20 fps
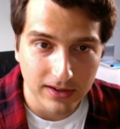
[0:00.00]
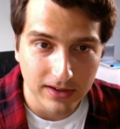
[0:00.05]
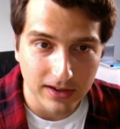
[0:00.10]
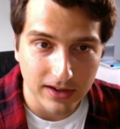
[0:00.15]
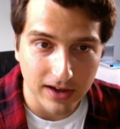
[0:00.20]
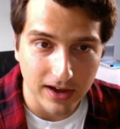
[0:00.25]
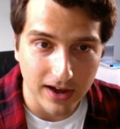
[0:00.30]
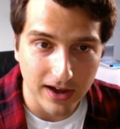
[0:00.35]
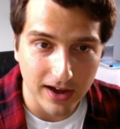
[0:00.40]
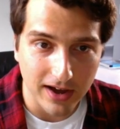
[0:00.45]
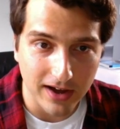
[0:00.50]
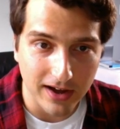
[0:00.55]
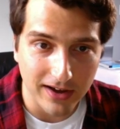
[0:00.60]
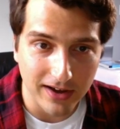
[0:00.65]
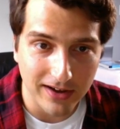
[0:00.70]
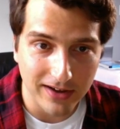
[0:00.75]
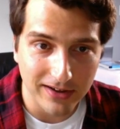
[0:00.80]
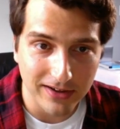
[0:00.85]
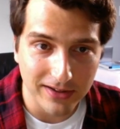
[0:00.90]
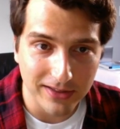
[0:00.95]
uh,
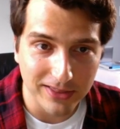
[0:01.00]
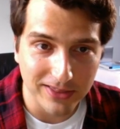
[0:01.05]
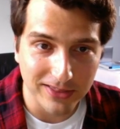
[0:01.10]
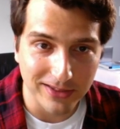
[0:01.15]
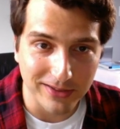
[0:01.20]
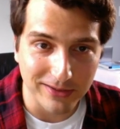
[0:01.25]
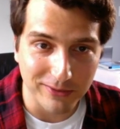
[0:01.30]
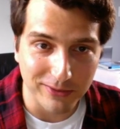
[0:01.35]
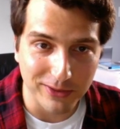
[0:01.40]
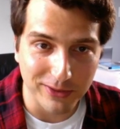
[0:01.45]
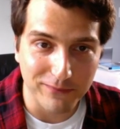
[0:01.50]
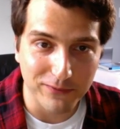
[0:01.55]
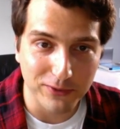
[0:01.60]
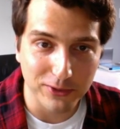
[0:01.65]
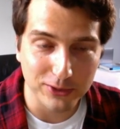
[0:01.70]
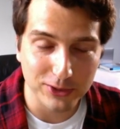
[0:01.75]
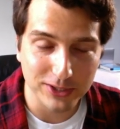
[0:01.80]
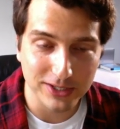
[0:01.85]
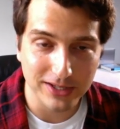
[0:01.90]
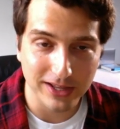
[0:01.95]
the the
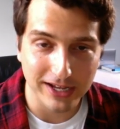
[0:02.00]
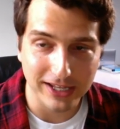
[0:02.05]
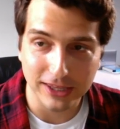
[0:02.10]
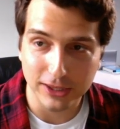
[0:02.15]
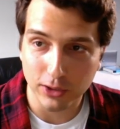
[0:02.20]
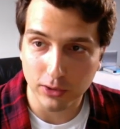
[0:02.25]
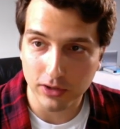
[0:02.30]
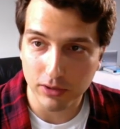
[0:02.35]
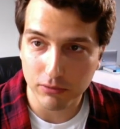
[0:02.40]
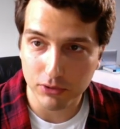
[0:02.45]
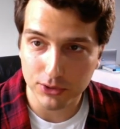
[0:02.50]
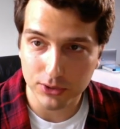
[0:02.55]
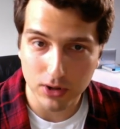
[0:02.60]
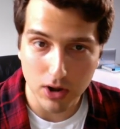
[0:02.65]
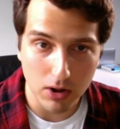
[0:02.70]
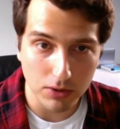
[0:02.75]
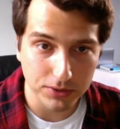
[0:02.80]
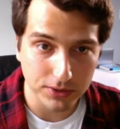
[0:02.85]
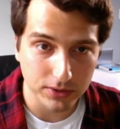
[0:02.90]
first like thirty results.